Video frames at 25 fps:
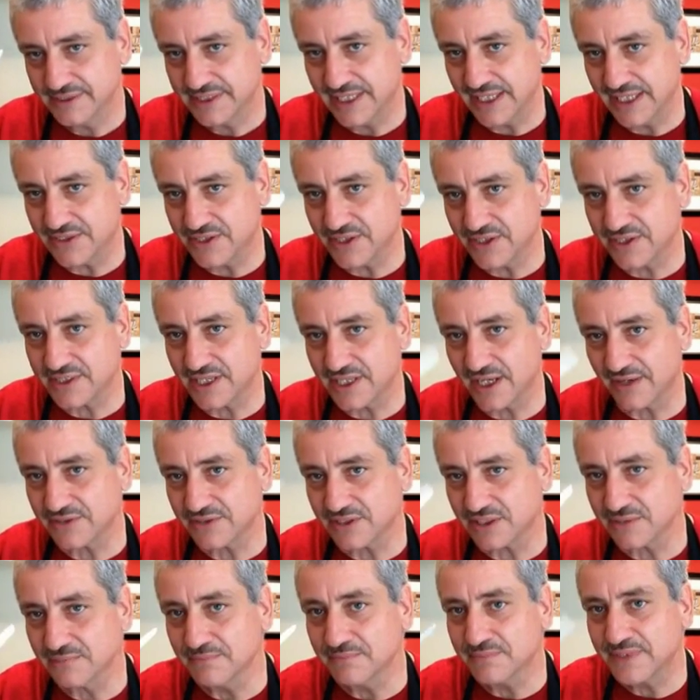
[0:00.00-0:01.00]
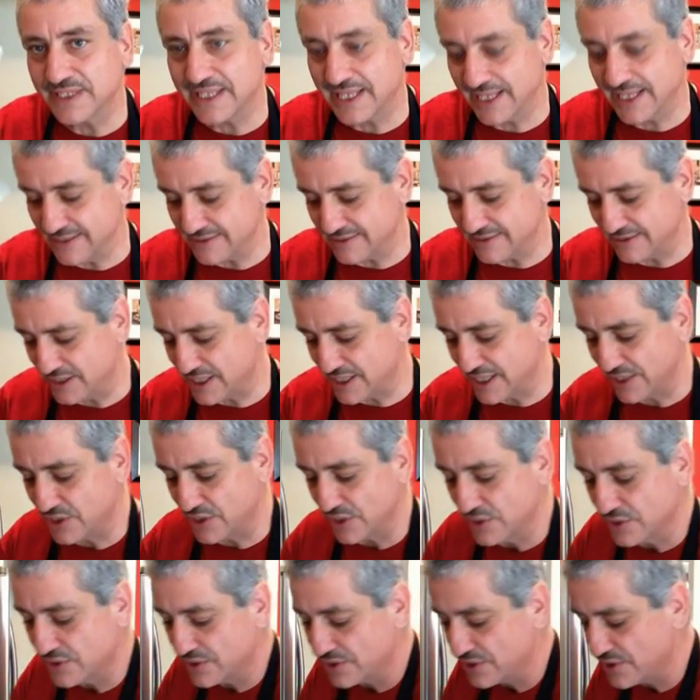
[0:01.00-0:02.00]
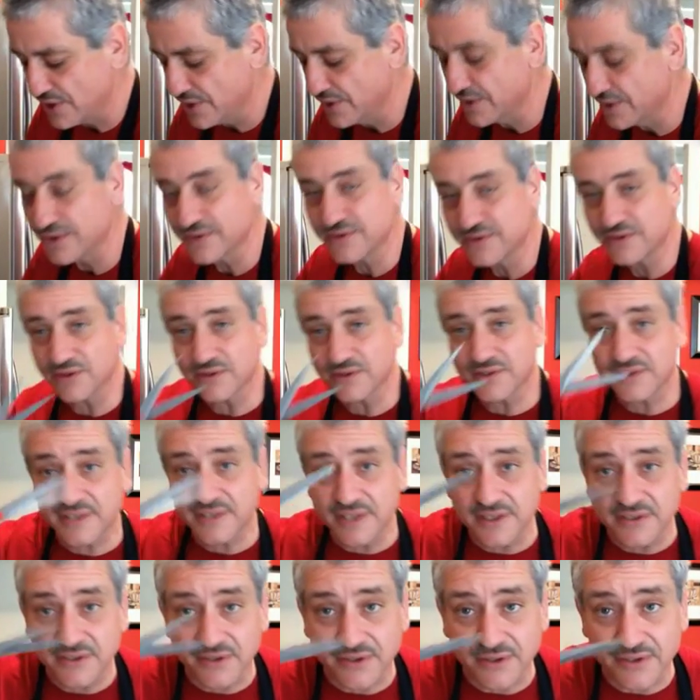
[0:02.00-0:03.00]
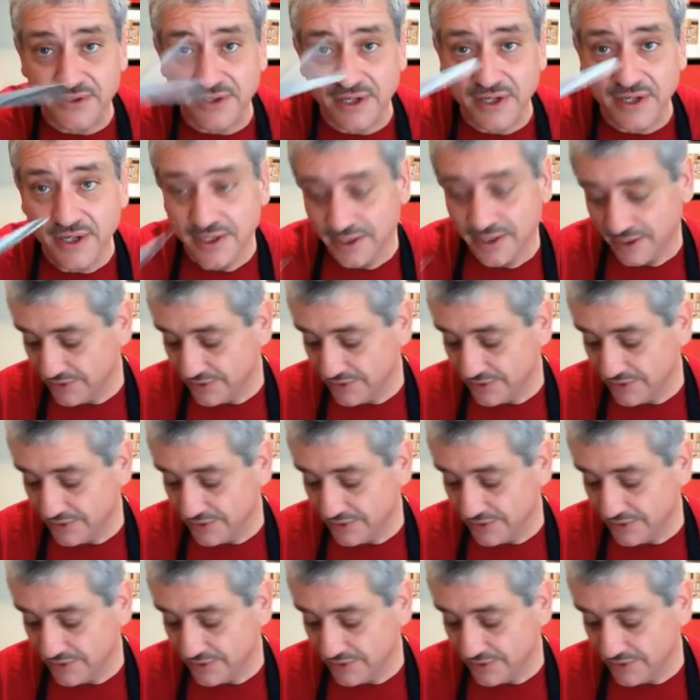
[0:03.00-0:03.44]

Get yourself some kitchen shears or scissors